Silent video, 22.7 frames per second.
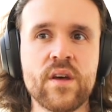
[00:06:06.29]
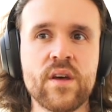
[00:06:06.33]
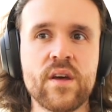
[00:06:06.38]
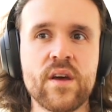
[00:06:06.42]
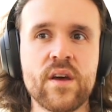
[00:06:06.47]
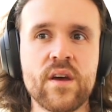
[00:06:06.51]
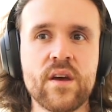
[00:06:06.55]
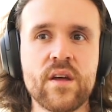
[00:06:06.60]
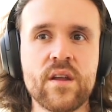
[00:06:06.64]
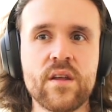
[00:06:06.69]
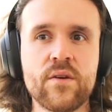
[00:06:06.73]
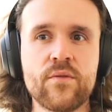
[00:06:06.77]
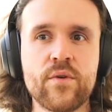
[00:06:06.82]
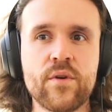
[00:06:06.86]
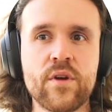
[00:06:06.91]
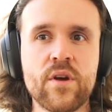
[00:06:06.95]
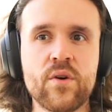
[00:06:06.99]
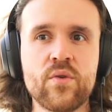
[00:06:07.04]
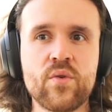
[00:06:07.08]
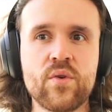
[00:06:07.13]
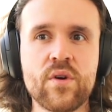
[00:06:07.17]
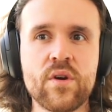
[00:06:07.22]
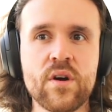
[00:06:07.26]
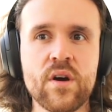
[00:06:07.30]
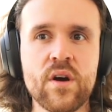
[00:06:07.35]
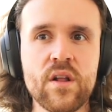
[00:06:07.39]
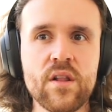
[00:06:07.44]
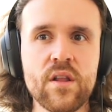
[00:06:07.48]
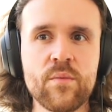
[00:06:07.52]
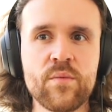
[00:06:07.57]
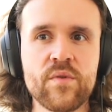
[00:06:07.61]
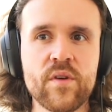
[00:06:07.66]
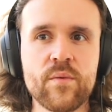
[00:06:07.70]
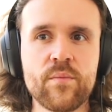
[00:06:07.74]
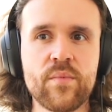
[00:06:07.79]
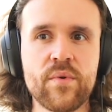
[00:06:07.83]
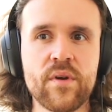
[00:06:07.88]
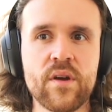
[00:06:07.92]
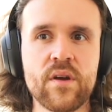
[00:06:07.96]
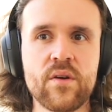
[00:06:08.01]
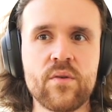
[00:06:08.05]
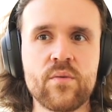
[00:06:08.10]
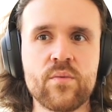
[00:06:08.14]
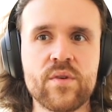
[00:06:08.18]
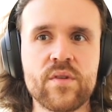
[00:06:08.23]
And if we go to columns up
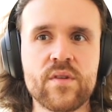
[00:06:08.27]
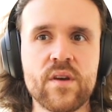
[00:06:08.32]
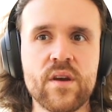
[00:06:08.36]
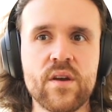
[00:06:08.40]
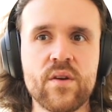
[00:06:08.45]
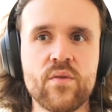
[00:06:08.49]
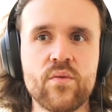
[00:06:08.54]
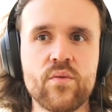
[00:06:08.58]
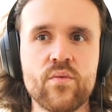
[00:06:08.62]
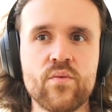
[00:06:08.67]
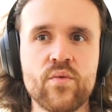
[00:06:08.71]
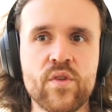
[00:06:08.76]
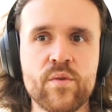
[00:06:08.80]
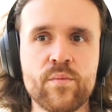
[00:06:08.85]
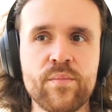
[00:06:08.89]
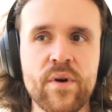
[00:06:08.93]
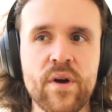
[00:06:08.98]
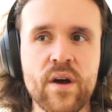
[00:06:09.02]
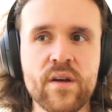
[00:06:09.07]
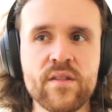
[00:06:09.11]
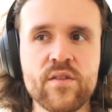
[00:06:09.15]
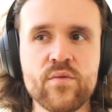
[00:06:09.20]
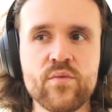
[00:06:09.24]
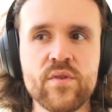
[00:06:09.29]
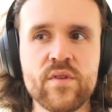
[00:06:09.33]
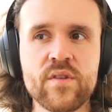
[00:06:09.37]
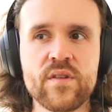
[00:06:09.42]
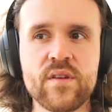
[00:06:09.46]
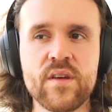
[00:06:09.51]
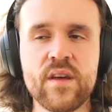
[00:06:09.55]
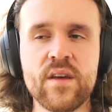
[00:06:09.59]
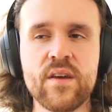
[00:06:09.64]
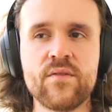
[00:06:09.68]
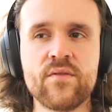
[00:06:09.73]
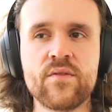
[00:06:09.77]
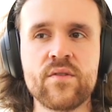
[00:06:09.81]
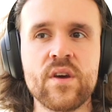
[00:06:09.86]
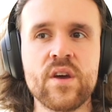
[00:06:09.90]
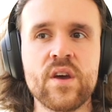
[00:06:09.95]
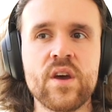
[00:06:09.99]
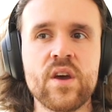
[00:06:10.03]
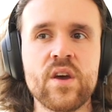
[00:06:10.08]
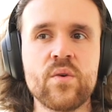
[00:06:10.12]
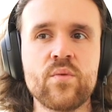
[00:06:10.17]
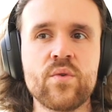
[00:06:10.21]
here, we say response received,
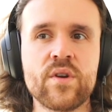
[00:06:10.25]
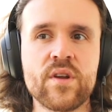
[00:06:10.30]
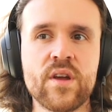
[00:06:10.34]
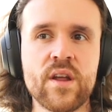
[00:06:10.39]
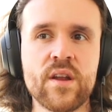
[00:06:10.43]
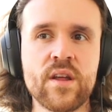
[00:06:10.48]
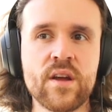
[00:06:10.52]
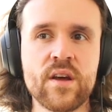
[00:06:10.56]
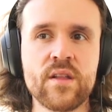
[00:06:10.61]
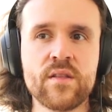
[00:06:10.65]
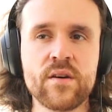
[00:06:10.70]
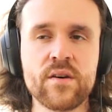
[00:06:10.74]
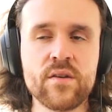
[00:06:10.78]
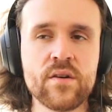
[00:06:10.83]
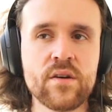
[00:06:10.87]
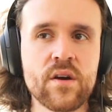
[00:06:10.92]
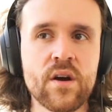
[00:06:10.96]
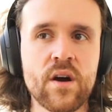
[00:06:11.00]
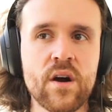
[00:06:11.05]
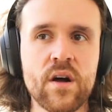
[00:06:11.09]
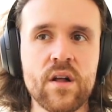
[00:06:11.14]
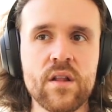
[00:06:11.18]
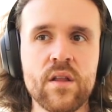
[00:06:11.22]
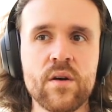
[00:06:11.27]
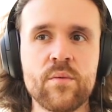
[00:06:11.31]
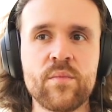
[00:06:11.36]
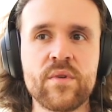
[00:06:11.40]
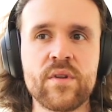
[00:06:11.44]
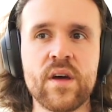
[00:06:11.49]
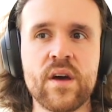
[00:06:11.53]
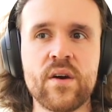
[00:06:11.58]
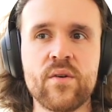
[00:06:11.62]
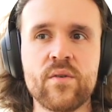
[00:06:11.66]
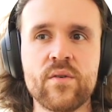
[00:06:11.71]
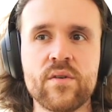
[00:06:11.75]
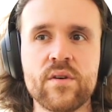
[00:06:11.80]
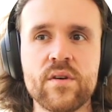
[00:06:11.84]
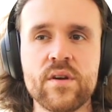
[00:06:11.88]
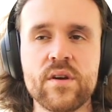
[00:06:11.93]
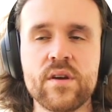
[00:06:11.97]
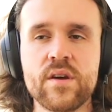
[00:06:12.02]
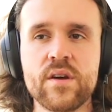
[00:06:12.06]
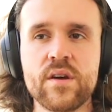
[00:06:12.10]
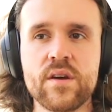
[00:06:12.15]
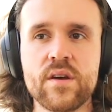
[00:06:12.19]
we're getting another column now
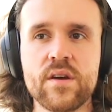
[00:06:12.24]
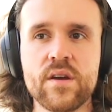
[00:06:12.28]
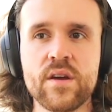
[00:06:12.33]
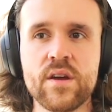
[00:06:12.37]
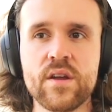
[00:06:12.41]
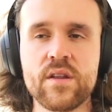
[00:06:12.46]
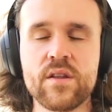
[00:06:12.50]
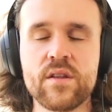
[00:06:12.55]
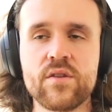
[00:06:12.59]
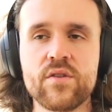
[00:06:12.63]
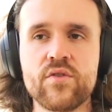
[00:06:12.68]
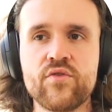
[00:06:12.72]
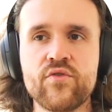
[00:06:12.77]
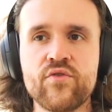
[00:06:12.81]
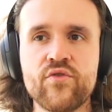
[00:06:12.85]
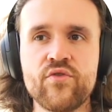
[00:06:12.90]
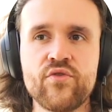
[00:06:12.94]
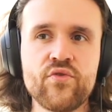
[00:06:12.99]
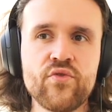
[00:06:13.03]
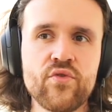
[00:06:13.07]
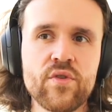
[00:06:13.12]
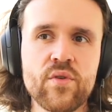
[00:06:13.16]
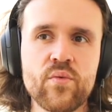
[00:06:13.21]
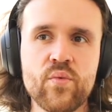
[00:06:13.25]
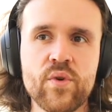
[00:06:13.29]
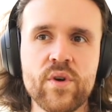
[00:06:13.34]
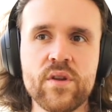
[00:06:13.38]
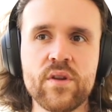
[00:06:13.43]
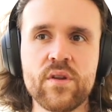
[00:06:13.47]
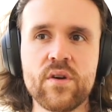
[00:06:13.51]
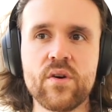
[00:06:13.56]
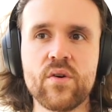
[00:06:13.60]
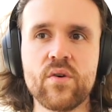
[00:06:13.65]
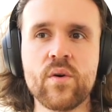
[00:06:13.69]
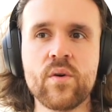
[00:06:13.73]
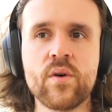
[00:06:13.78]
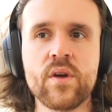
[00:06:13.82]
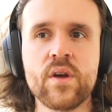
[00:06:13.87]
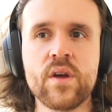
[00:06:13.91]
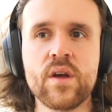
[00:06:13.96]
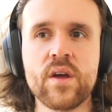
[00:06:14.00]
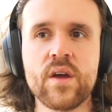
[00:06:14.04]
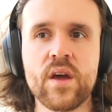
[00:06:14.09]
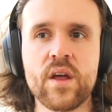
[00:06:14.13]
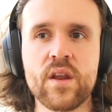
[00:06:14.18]
in through the window
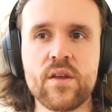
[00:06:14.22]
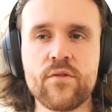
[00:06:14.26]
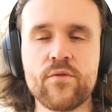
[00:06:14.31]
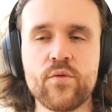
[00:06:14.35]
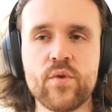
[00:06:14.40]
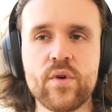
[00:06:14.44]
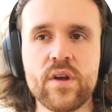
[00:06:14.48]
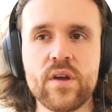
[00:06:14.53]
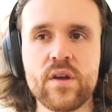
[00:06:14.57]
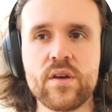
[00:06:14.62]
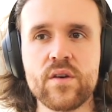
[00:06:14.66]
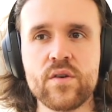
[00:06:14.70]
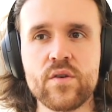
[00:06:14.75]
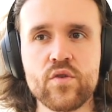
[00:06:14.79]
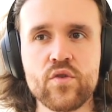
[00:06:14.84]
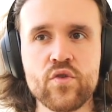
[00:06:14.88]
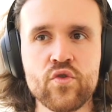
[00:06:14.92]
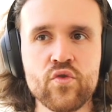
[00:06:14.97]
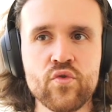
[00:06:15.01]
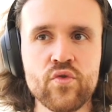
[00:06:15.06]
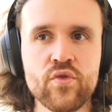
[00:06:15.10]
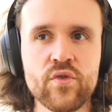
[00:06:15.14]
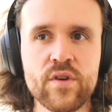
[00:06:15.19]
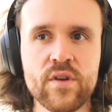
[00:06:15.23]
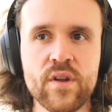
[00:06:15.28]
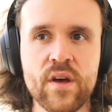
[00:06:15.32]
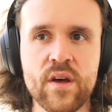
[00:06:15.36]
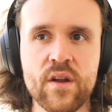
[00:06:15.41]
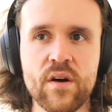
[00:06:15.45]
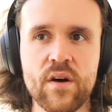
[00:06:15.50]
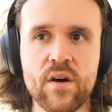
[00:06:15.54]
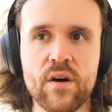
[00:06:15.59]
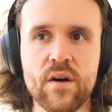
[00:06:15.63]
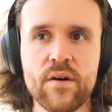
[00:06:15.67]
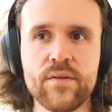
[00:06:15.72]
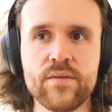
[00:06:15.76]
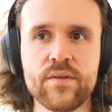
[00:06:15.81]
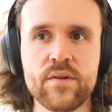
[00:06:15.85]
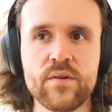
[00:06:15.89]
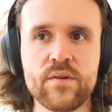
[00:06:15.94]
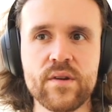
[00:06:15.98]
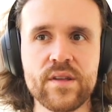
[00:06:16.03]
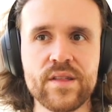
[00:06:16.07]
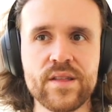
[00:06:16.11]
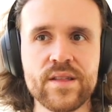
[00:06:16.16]
and if we sort that after
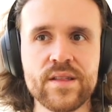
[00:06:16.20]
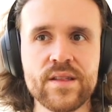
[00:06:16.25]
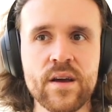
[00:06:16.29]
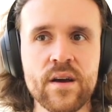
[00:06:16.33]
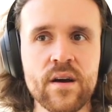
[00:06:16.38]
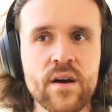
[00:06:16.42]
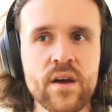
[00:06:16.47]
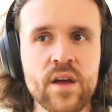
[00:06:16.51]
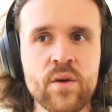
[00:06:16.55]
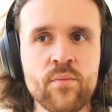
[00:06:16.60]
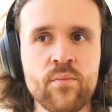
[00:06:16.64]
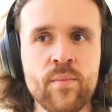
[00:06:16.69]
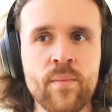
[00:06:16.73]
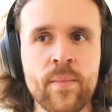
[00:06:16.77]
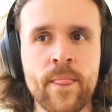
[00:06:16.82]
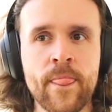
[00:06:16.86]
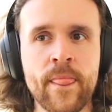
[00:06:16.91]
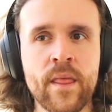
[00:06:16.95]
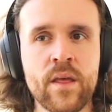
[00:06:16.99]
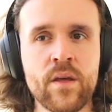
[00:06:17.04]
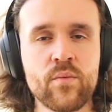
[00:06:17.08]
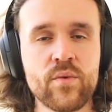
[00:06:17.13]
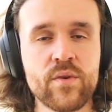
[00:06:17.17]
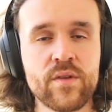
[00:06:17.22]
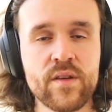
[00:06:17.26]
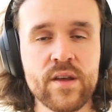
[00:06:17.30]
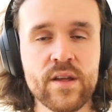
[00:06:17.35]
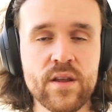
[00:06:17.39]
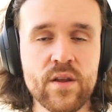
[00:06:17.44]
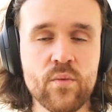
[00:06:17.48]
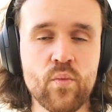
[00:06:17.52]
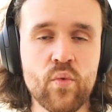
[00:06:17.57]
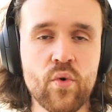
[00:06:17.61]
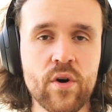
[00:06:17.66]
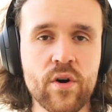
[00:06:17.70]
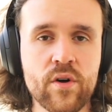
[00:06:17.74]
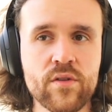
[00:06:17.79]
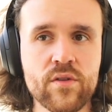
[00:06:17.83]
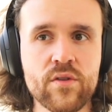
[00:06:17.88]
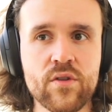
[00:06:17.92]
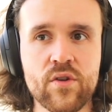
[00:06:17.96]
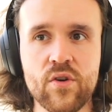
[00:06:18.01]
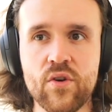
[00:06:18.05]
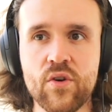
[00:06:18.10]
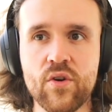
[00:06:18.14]
its time, we see that one
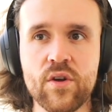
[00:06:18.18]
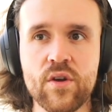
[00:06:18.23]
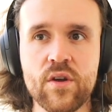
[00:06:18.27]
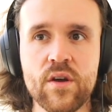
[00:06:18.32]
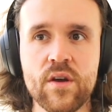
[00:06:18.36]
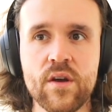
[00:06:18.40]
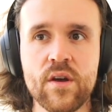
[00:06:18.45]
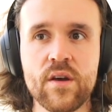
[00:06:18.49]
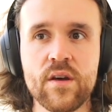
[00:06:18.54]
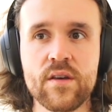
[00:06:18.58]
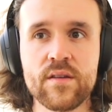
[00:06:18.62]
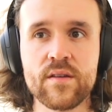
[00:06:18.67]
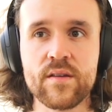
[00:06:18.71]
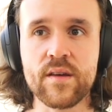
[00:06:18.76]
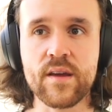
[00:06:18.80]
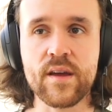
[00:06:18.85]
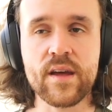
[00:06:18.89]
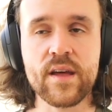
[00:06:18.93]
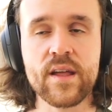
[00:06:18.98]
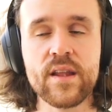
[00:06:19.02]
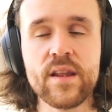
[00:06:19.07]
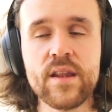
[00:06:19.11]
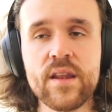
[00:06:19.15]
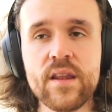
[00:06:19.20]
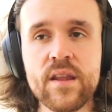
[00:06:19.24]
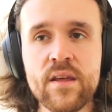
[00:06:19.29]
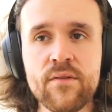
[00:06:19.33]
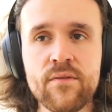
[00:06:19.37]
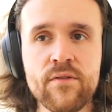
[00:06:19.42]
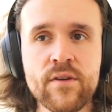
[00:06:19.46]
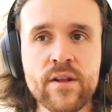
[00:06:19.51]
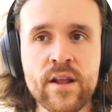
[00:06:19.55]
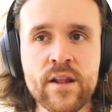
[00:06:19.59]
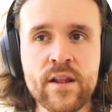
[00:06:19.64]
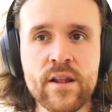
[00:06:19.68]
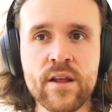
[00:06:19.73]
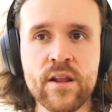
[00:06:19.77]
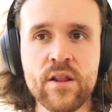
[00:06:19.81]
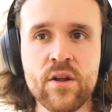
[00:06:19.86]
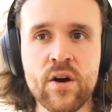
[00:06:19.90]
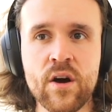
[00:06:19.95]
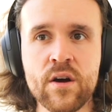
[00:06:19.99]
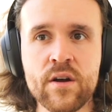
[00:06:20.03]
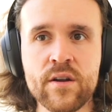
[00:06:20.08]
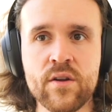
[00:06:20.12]
took significantly
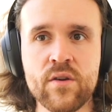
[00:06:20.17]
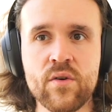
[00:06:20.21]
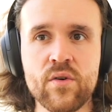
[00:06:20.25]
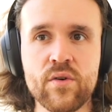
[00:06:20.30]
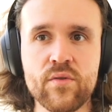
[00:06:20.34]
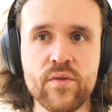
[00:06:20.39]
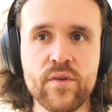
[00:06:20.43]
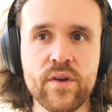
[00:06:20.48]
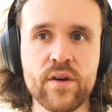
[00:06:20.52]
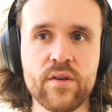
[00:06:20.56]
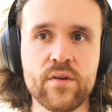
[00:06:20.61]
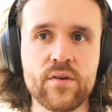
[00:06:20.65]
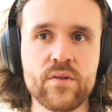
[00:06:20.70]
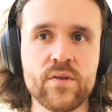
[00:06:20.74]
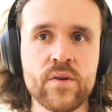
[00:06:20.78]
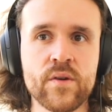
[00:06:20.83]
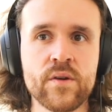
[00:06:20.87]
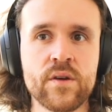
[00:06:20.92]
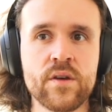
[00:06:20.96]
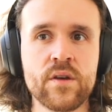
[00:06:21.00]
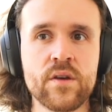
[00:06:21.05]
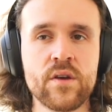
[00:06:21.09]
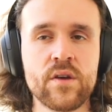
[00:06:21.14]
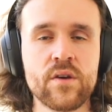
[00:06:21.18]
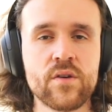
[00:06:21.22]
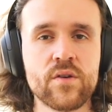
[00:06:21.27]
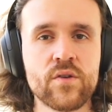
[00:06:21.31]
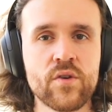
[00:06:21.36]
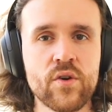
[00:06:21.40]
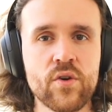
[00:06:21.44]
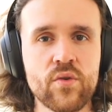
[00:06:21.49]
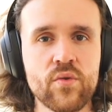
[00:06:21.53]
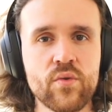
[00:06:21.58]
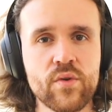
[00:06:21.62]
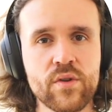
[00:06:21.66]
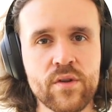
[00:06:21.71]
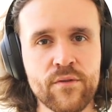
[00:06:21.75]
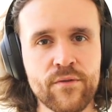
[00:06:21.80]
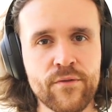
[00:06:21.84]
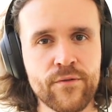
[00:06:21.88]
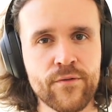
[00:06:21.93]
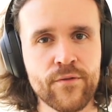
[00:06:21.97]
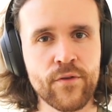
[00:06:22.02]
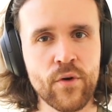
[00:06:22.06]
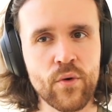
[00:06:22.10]
longer than all the others. So the
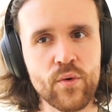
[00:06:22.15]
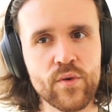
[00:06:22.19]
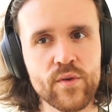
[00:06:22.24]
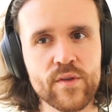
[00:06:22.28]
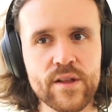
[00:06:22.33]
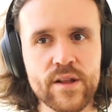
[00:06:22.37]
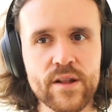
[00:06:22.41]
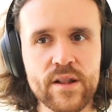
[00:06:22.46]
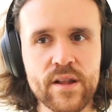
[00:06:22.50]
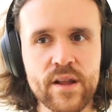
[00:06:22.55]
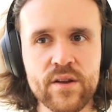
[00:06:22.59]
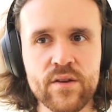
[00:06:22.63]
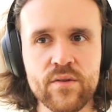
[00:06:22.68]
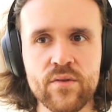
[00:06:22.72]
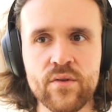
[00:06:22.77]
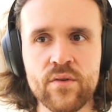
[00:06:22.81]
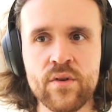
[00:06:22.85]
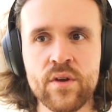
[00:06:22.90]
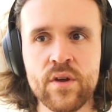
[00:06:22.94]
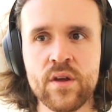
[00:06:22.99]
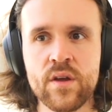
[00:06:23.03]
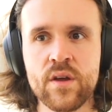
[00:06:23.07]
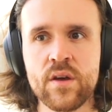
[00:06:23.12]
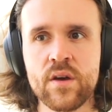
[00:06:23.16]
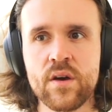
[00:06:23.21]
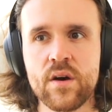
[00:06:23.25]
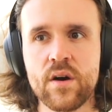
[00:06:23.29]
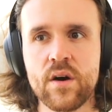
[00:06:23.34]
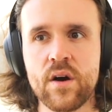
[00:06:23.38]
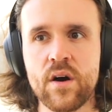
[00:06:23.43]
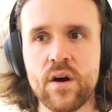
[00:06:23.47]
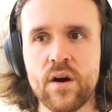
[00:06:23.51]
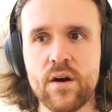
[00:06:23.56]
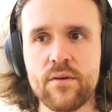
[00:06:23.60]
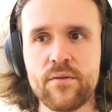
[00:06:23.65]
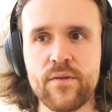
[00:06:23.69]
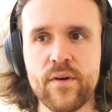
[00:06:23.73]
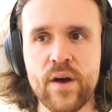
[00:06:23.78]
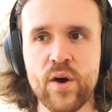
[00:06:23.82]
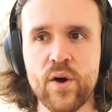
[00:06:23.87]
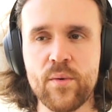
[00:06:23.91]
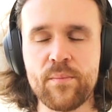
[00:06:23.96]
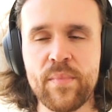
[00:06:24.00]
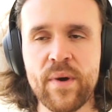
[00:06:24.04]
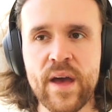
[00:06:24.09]
first letter of
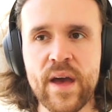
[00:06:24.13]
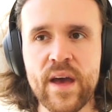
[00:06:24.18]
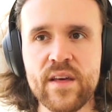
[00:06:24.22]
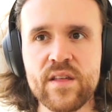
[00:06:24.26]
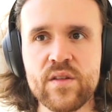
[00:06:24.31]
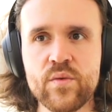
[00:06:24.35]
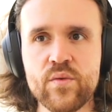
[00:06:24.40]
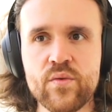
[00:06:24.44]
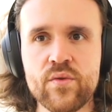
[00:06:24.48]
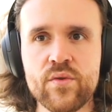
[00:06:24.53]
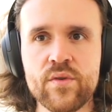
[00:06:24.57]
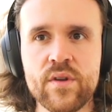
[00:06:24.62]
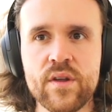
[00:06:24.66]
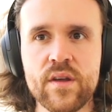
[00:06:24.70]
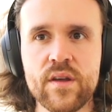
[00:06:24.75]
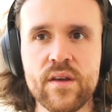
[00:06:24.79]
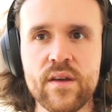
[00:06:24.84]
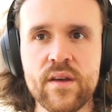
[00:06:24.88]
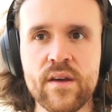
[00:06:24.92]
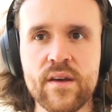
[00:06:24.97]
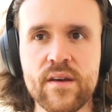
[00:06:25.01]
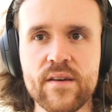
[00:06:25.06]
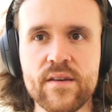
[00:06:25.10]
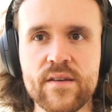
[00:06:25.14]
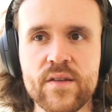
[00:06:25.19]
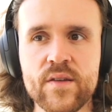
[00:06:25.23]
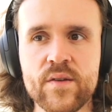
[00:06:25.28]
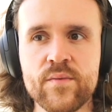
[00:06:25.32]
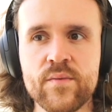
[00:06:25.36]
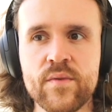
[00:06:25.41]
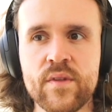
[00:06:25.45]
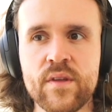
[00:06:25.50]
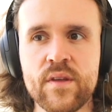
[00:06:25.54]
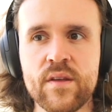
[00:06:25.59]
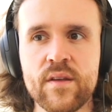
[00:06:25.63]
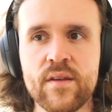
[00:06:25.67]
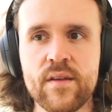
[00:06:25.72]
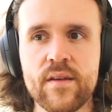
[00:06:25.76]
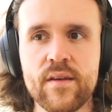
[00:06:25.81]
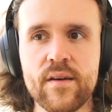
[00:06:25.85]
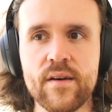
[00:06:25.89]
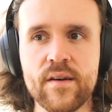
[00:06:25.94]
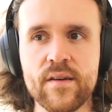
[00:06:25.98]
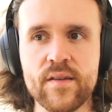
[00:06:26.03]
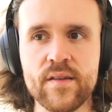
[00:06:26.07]
our password is
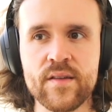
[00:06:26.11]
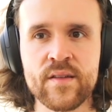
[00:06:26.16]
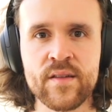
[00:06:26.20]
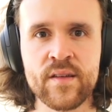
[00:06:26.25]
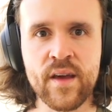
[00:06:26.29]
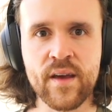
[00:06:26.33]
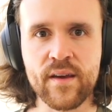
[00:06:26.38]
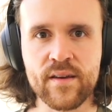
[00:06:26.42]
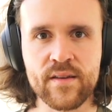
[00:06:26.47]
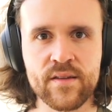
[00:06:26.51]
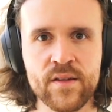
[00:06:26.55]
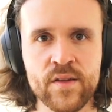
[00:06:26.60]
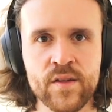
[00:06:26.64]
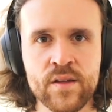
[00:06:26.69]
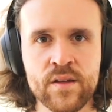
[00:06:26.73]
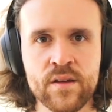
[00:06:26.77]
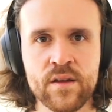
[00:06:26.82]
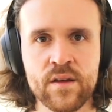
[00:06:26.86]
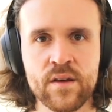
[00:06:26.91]
a six.